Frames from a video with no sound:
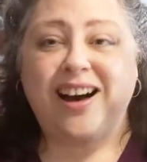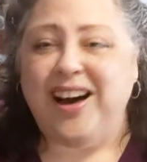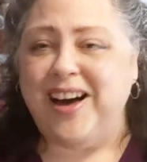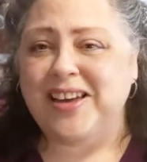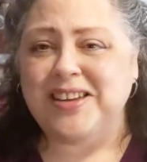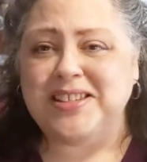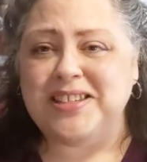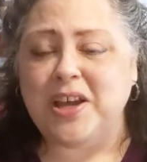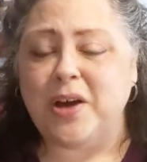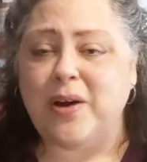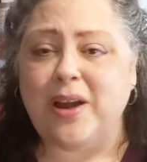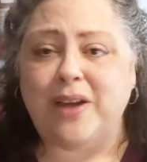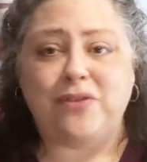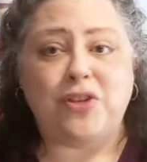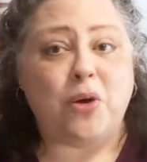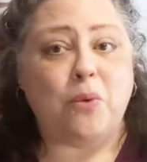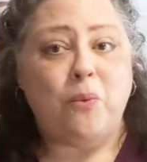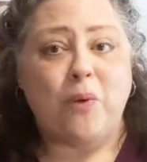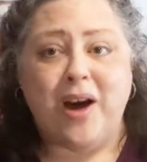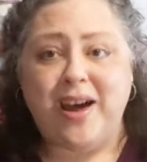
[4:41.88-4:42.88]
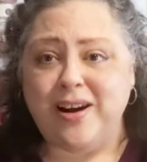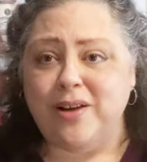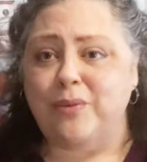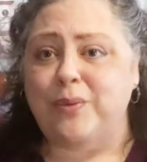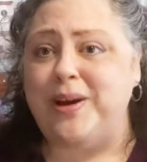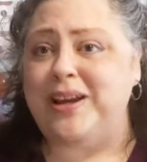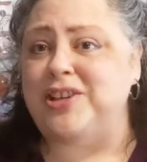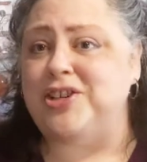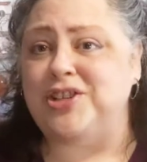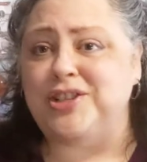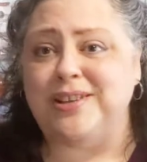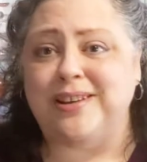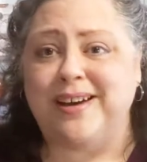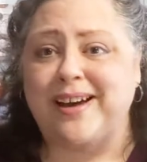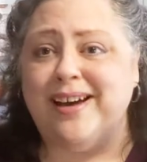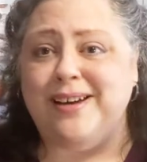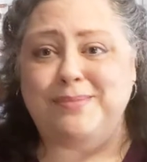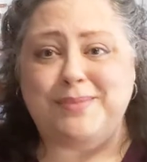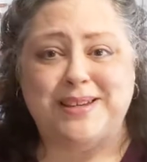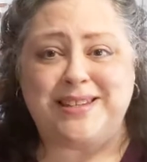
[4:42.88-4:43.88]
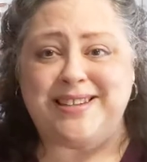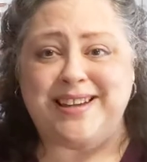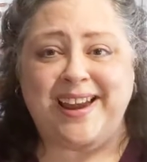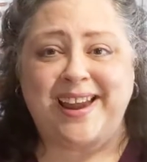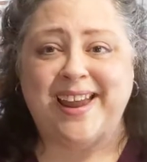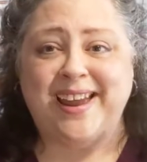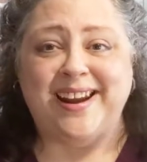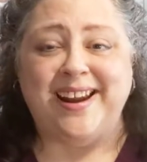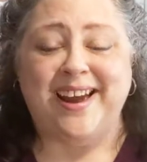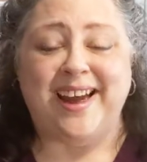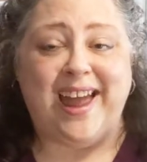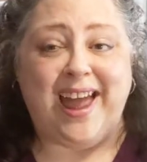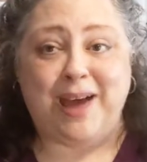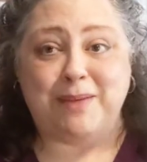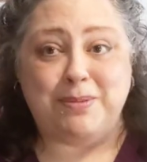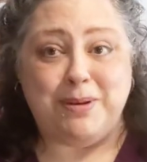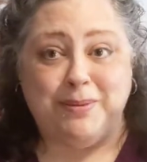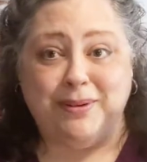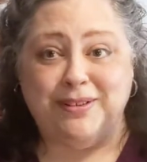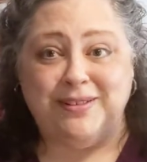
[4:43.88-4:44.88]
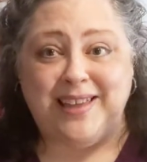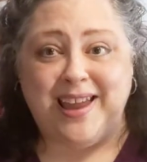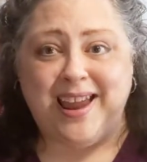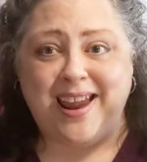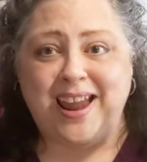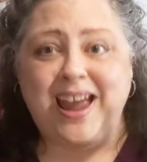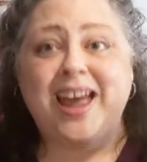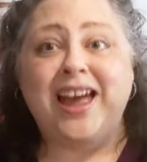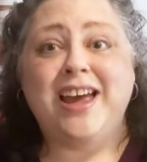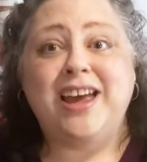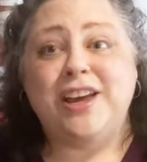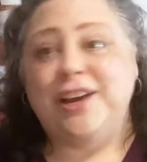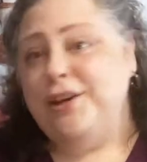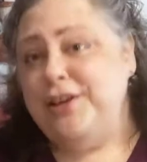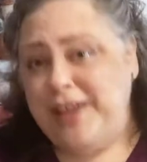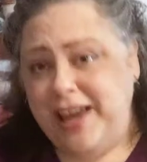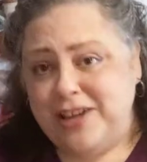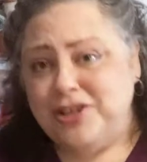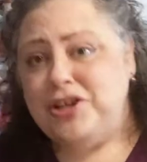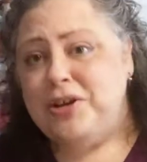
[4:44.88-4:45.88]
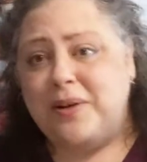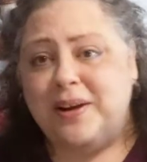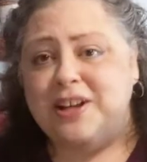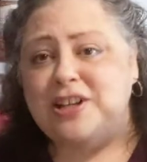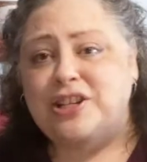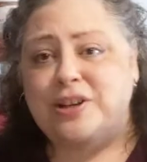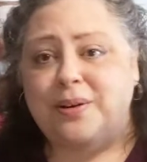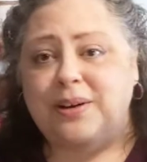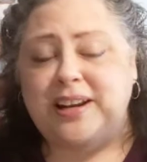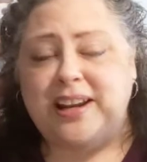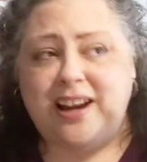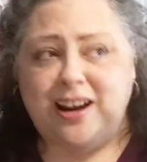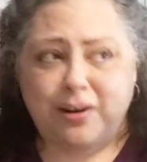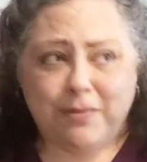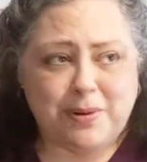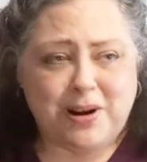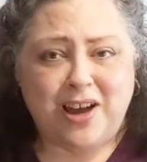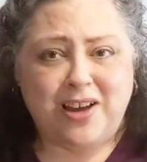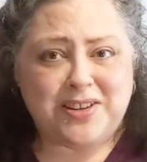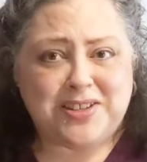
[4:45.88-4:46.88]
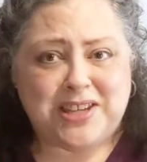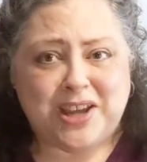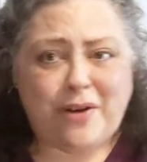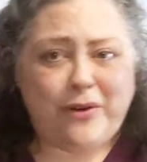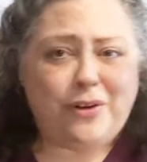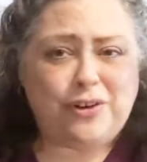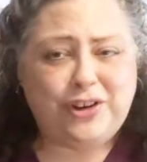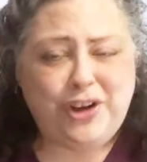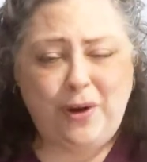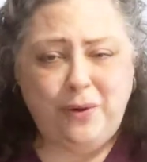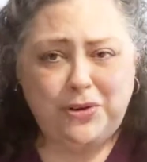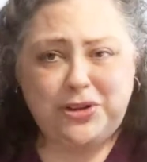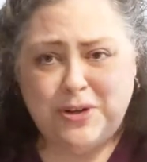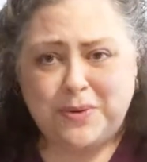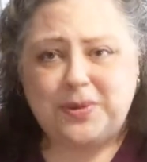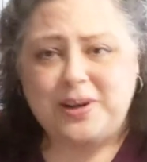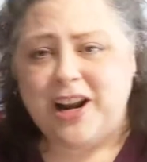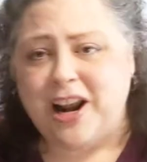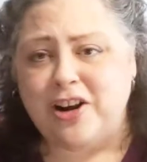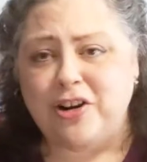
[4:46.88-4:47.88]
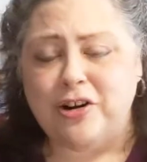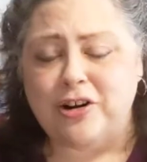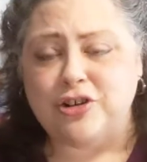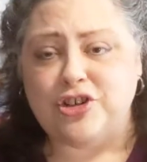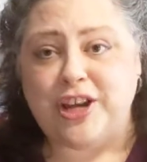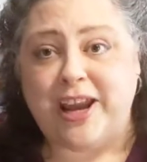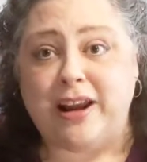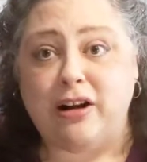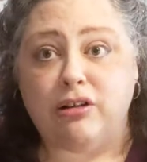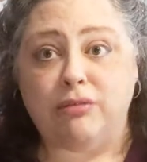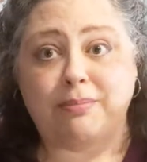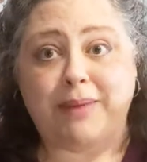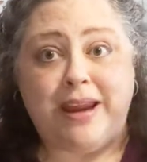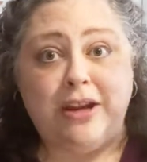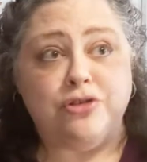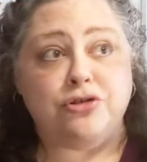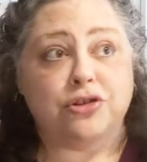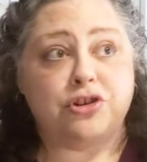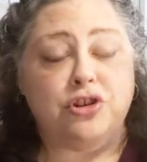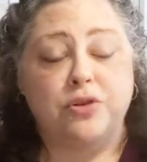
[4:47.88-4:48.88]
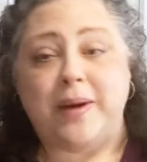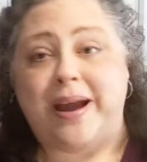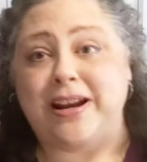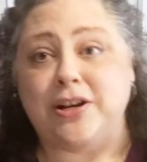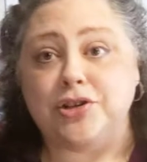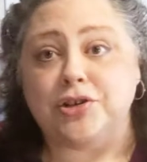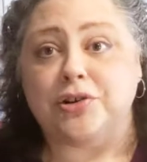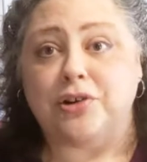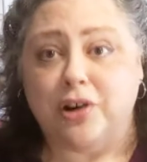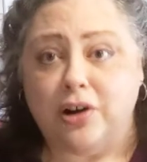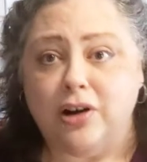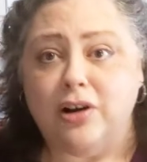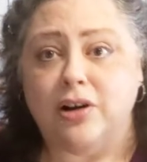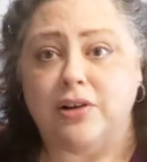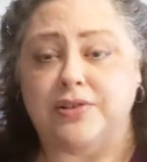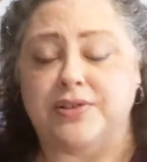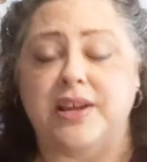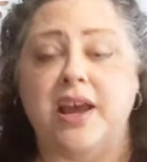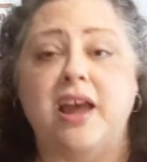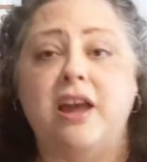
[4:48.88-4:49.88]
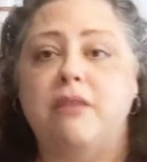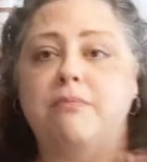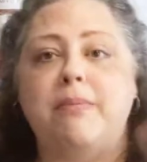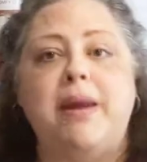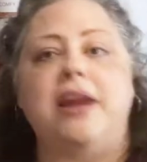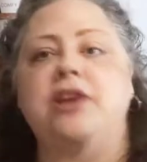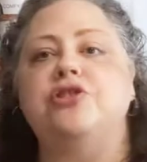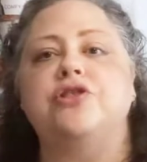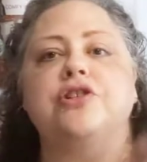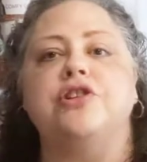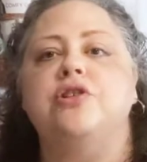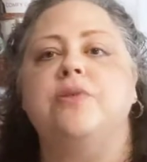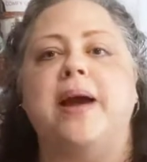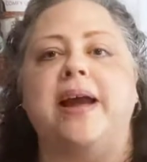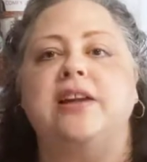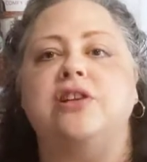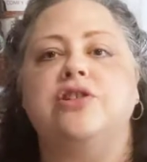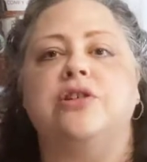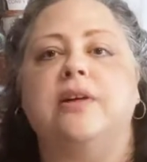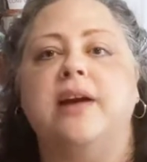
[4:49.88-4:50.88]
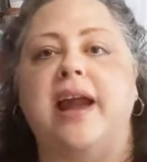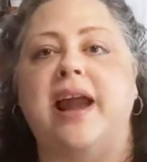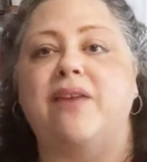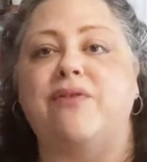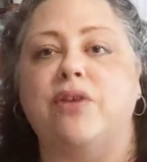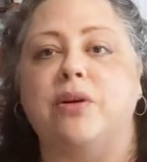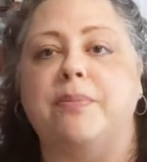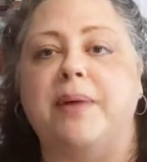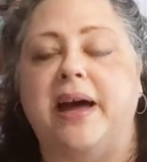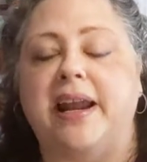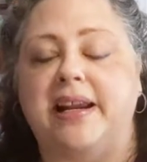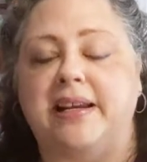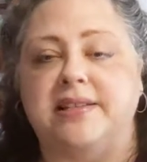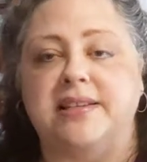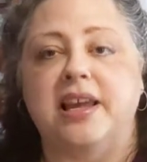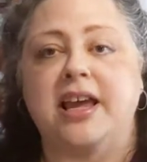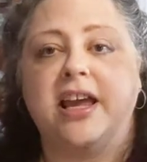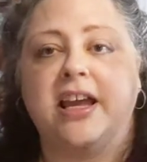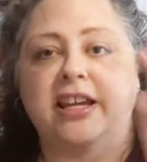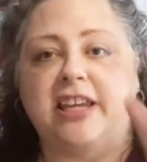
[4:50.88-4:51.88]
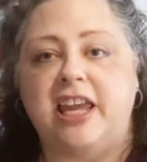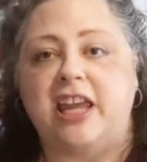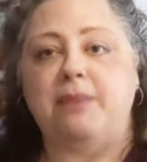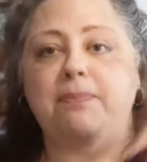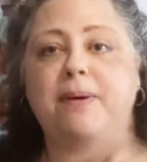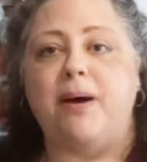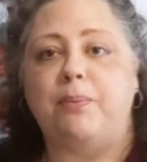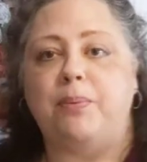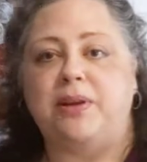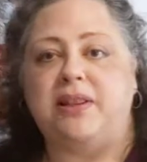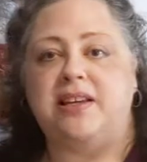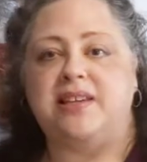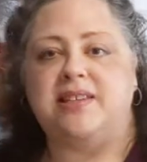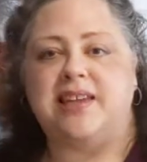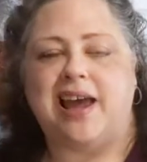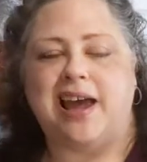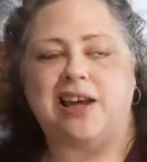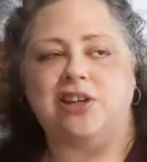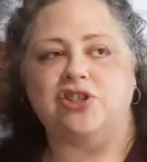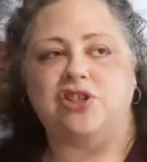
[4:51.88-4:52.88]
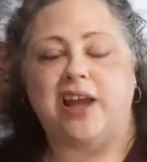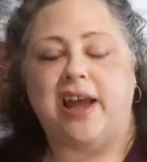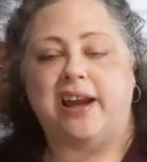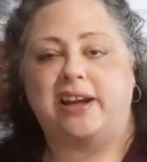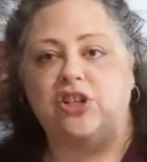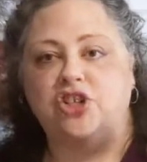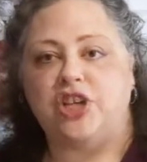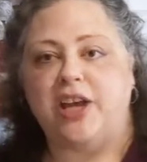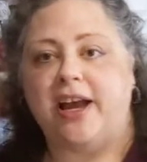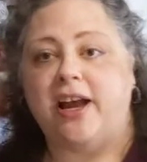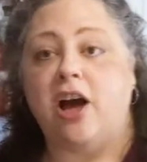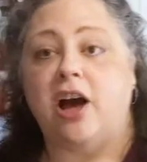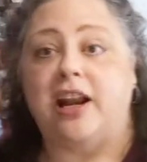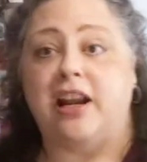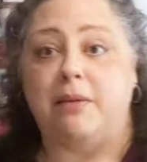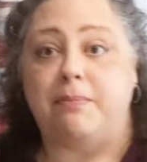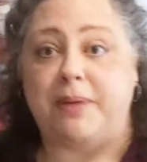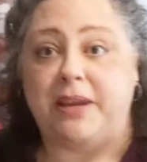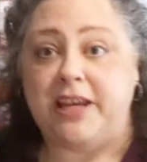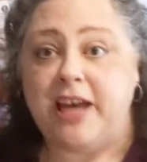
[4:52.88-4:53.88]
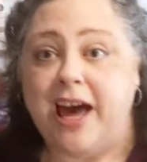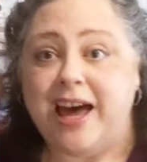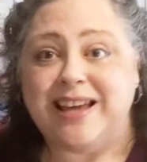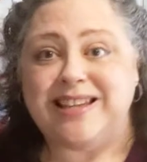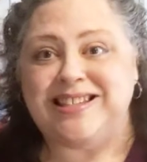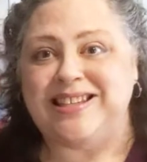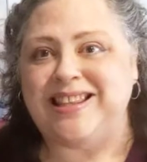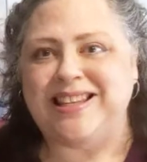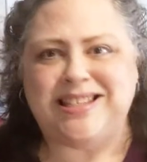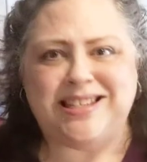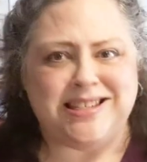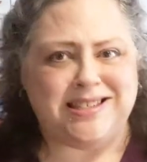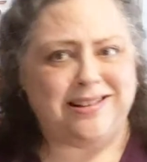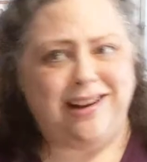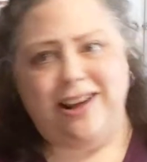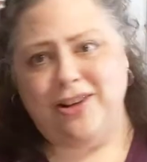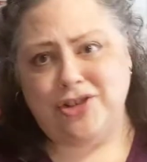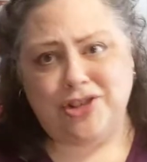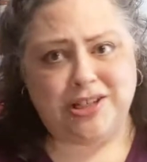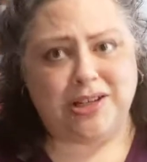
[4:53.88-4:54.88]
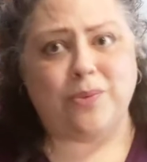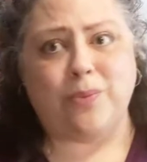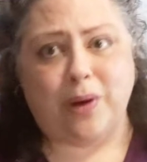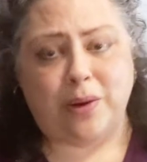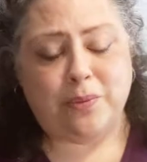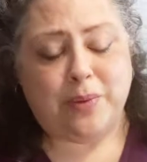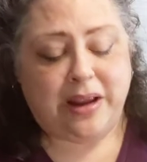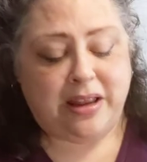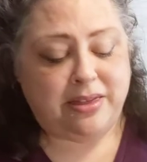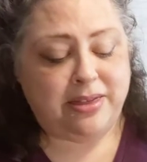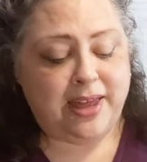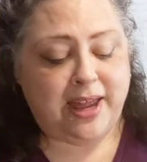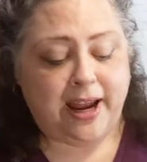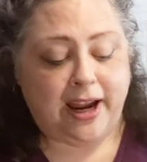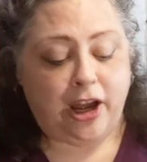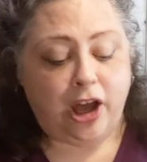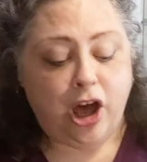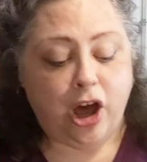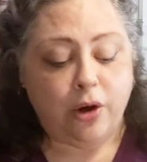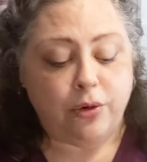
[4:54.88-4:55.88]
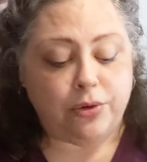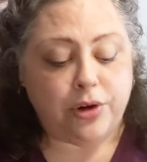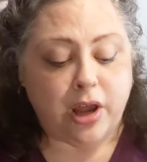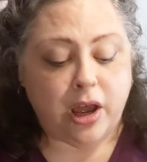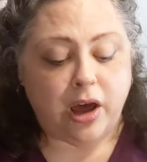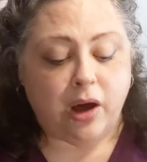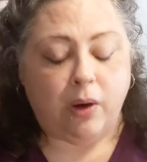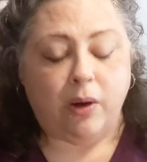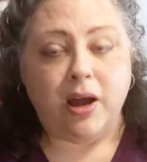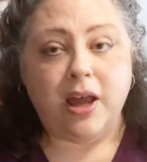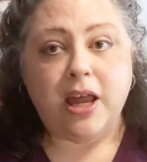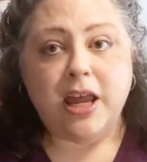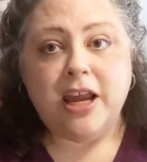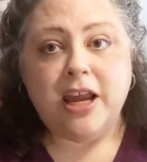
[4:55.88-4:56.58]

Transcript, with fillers: Also, if you want to wish Miss Diana a happy birthday, yes, you can do it here, but also go do it on her channel. Make sure you enter hers. Make sure you enter everybody's. Keep up with this hashtag. Check on it, because this is not just a one-week thing. Oh, no.